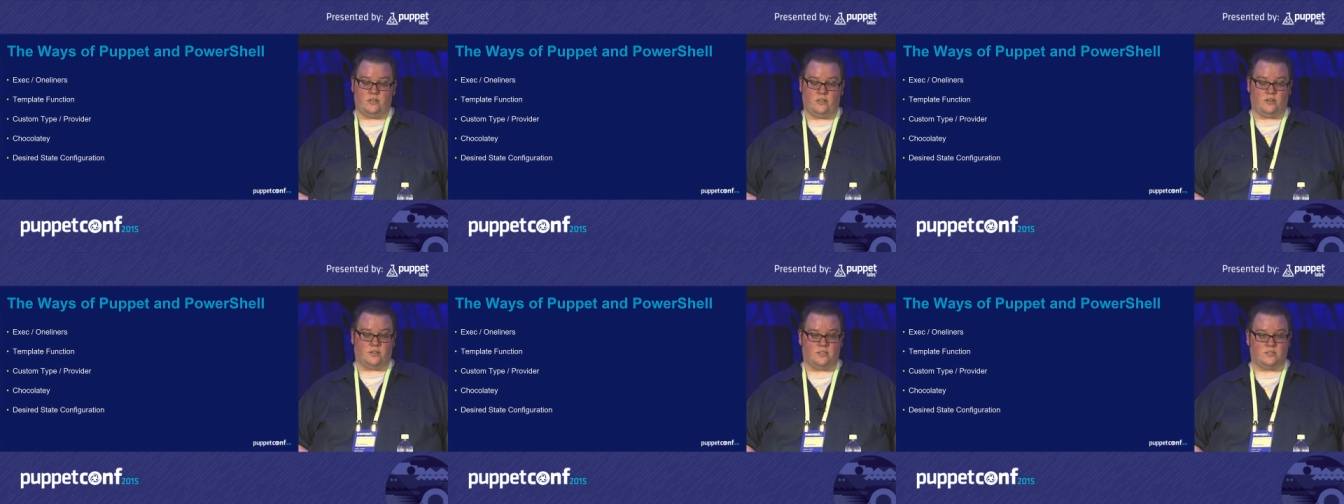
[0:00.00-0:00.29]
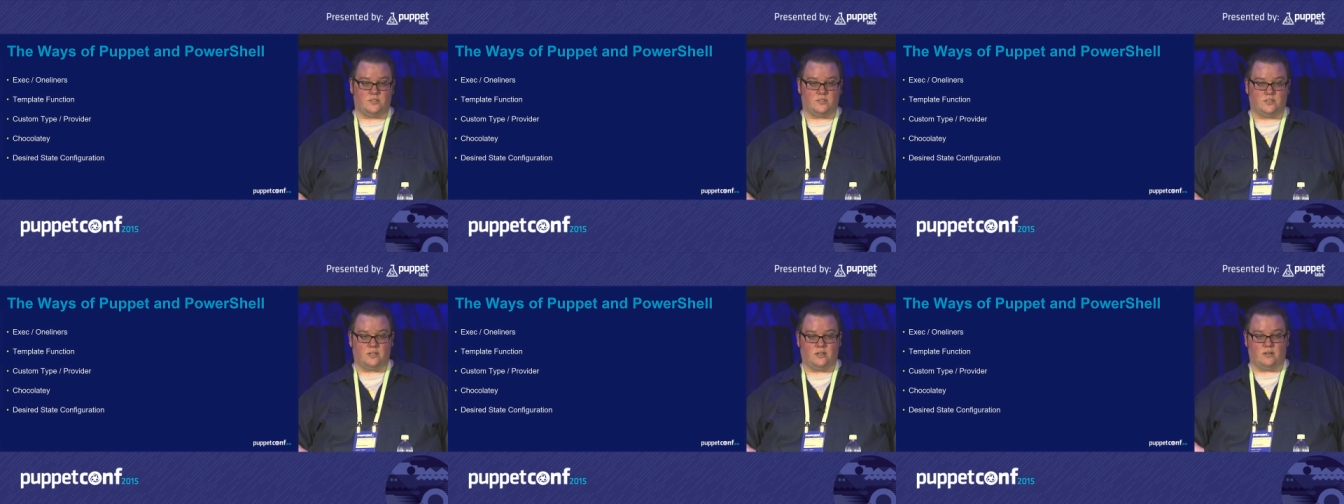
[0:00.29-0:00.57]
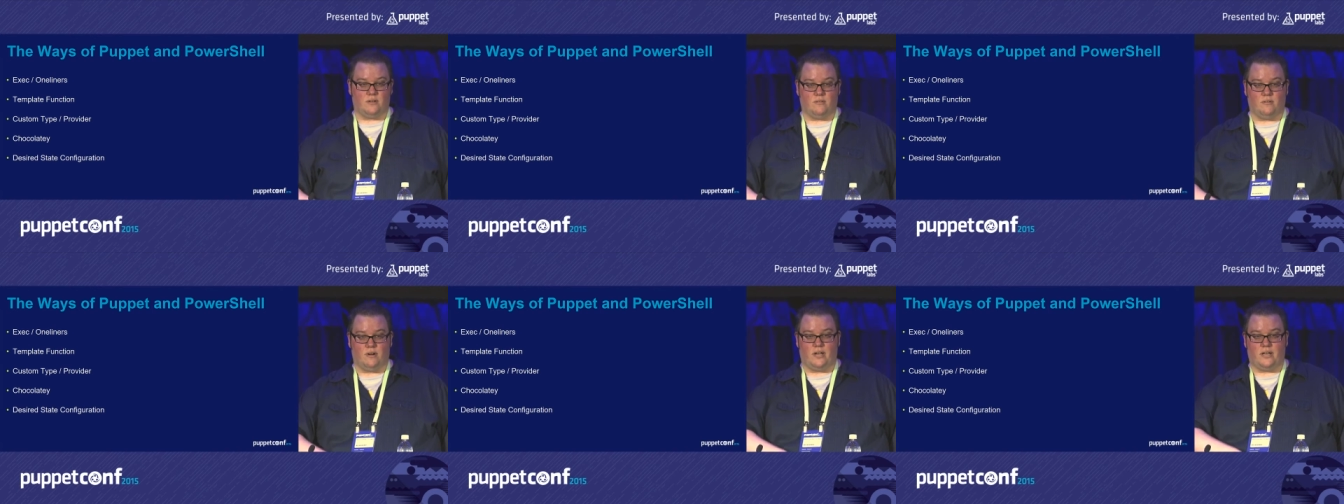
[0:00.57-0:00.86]
You can
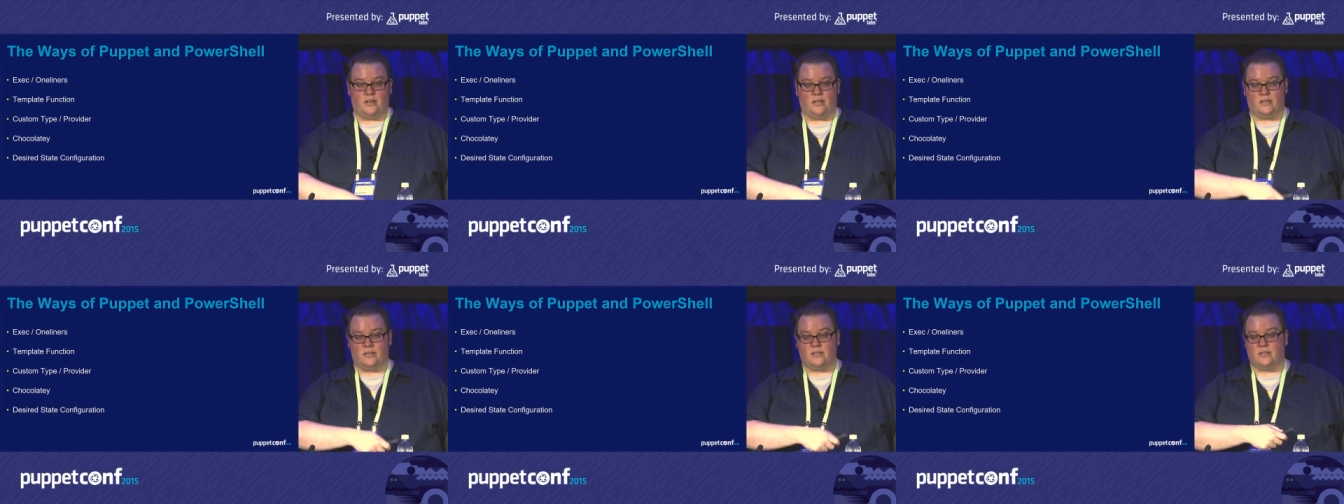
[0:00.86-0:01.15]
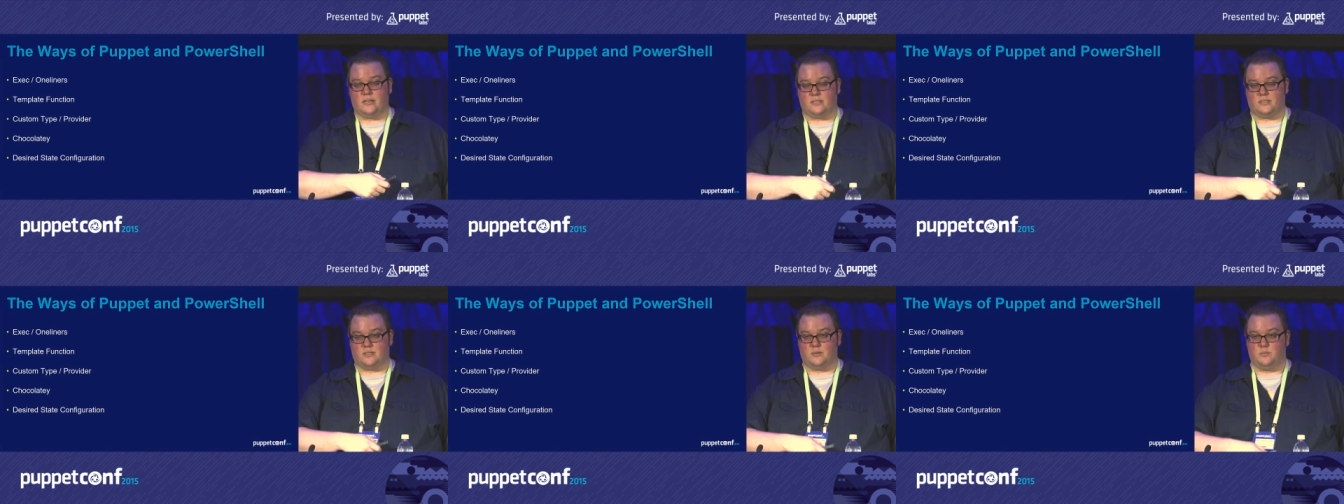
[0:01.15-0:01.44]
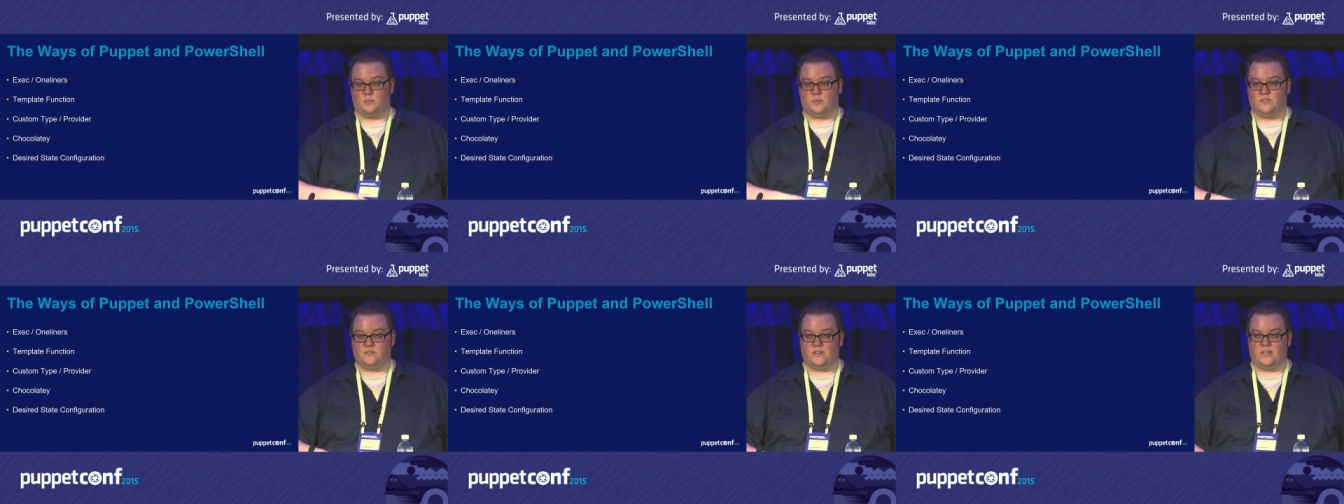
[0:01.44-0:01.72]
start writing
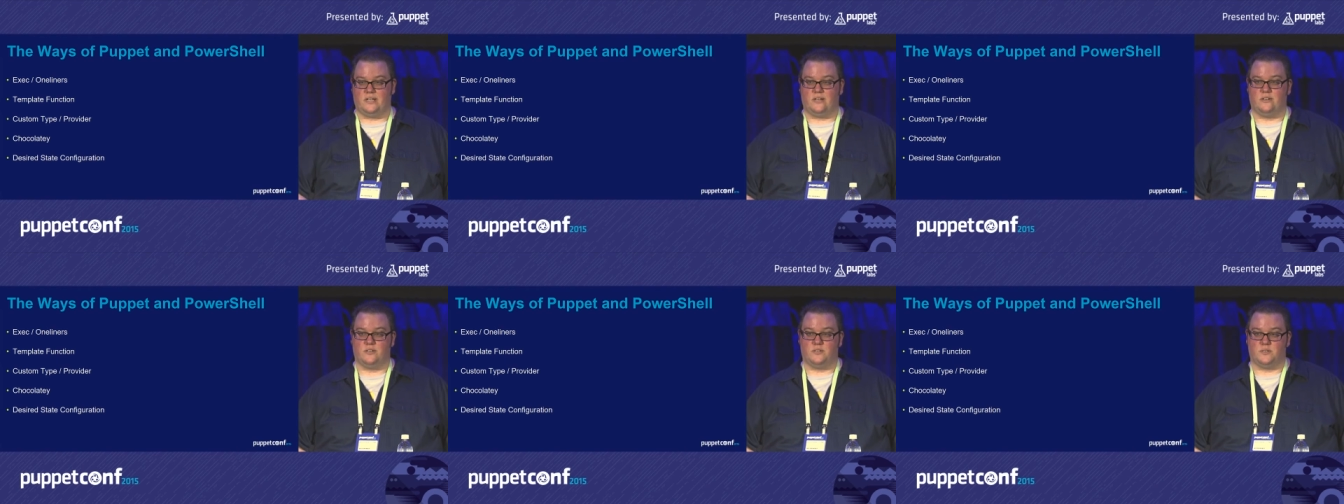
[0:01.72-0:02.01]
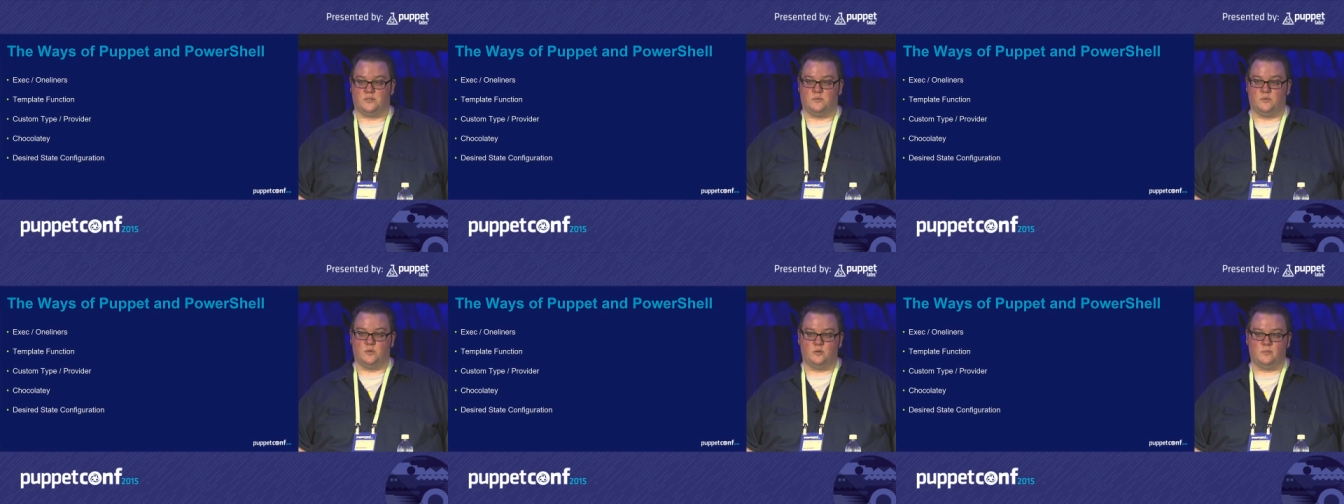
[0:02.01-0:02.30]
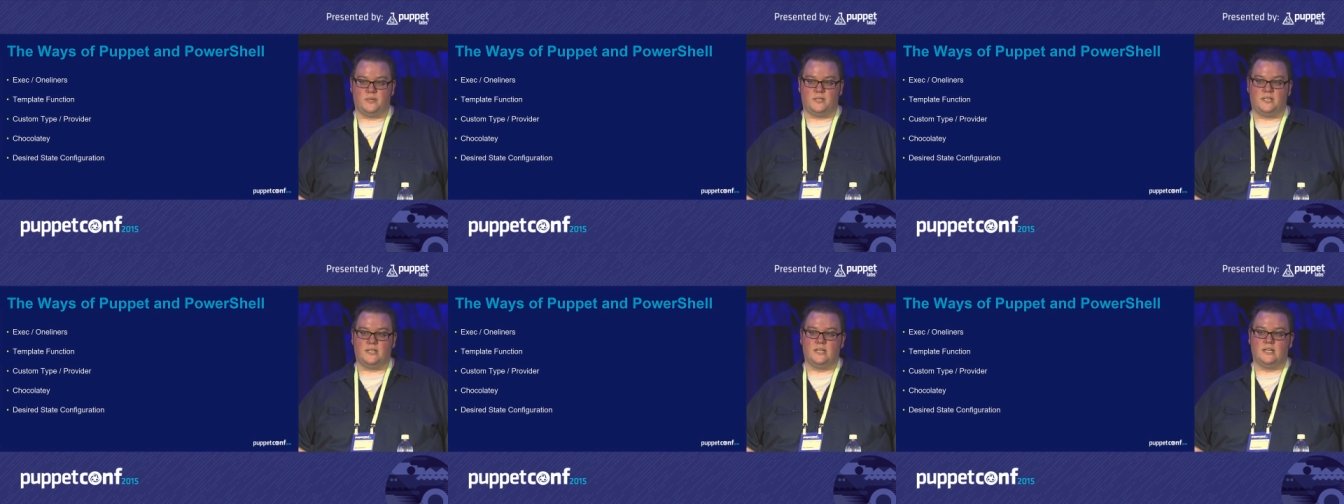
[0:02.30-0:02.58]
custom providers in
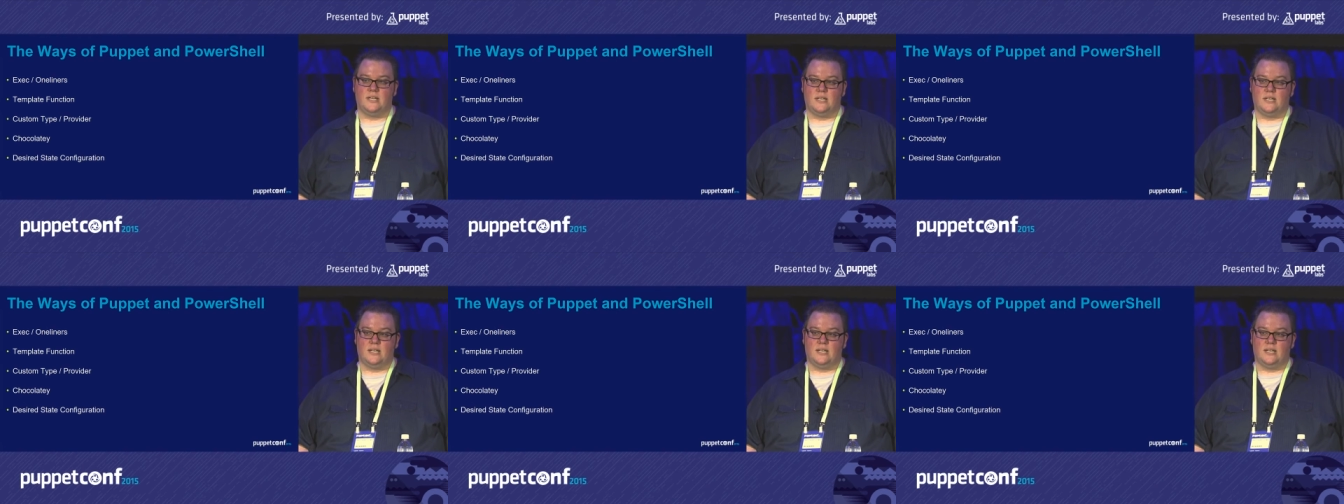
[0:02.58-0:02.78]
Ruby.